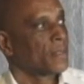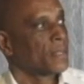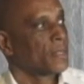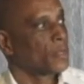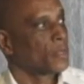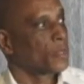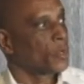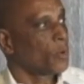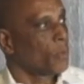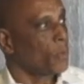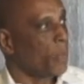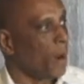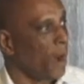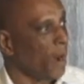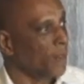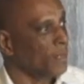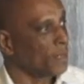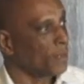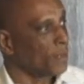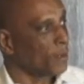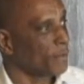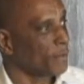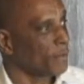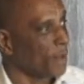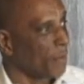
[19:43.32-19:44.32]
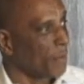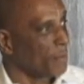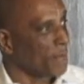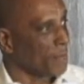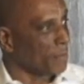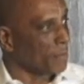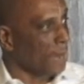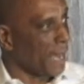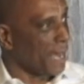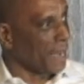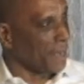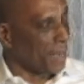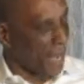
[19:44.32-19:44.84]
so part of
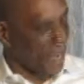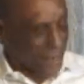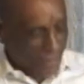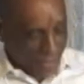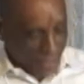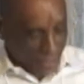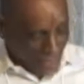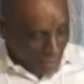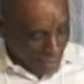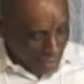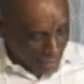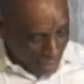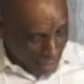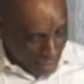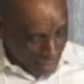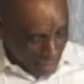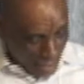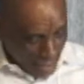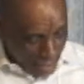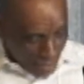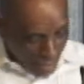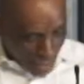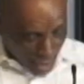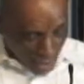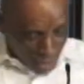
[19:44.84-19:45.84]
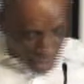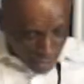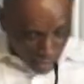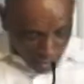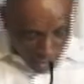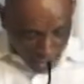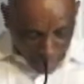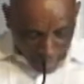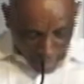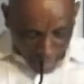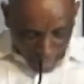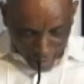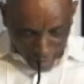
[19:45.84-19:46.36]
coming back, I say, part of
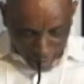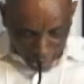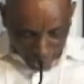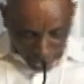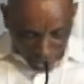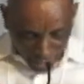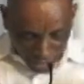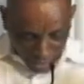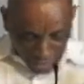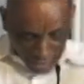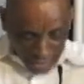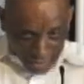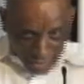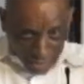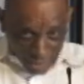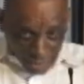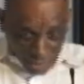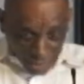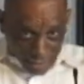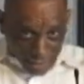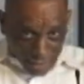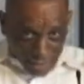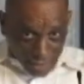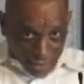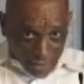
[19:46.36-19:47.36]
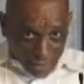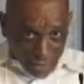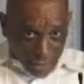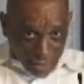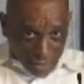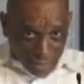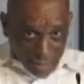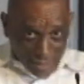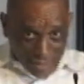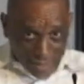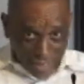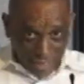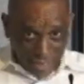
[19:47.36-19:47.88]
coming back to the to the
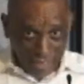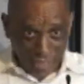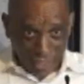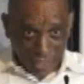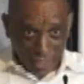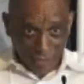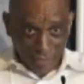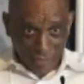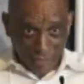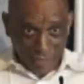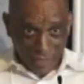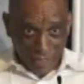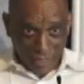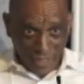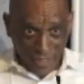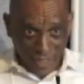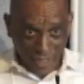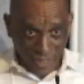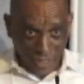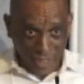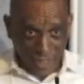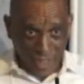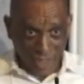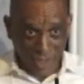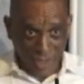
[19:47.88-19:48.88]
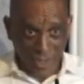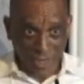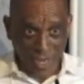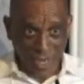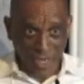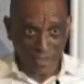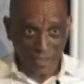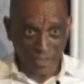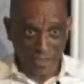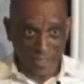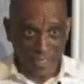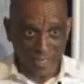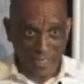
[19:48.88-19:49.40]
understanding of
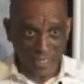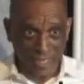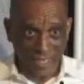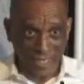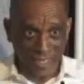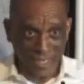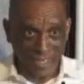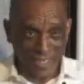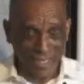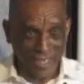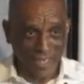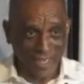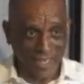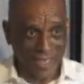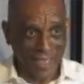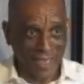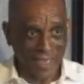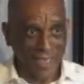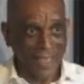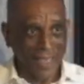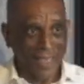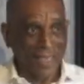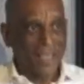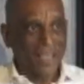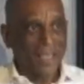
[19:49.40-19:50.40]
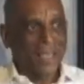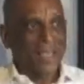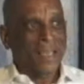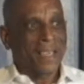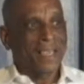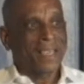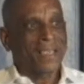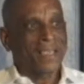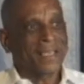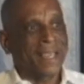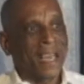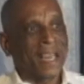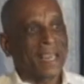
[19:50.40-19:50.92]
indigenosity
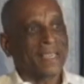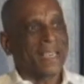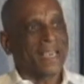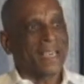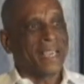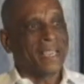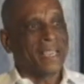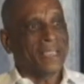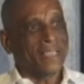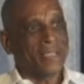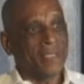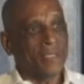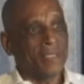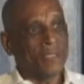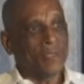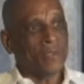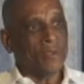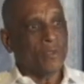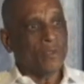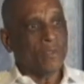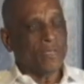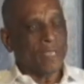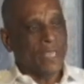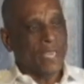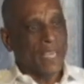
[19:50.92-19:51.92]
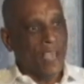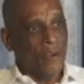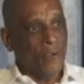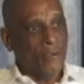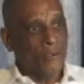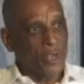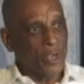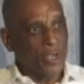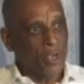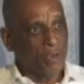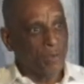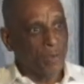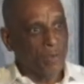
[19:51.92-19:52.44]
is that in
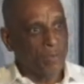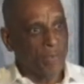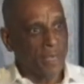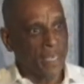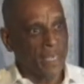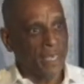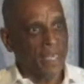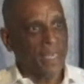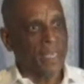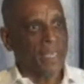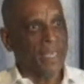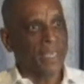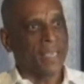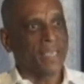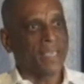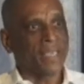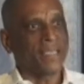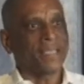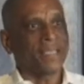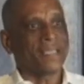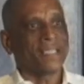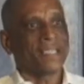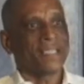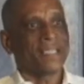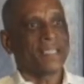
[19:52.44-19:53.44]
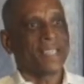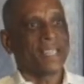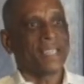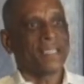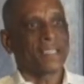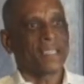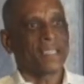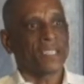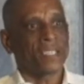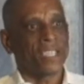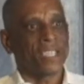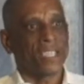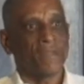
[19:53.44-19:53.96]
every human being is the
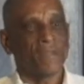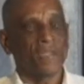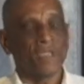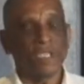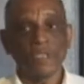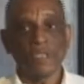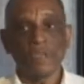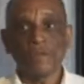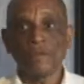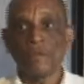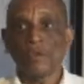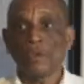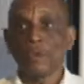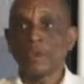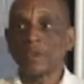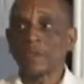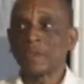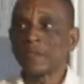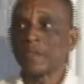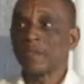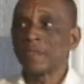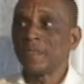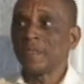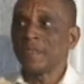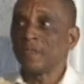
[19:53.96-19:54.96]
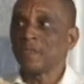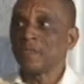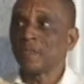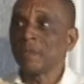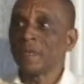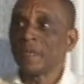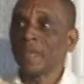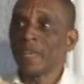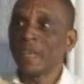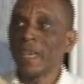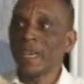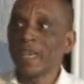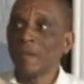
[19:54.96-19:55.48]
sensitivity forces to
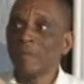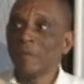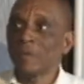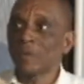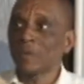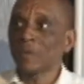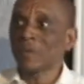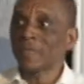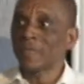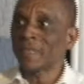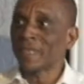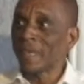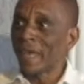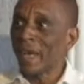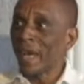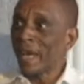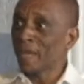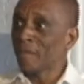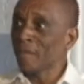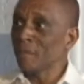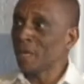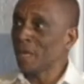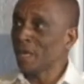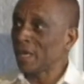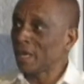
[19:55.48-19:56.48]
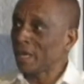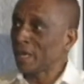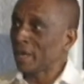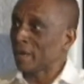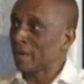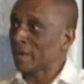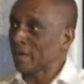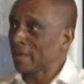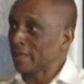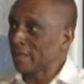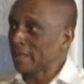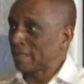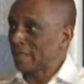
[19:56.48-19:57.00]
be able to say, I am
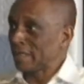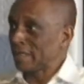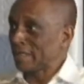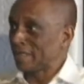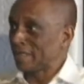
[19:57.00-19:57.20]
here,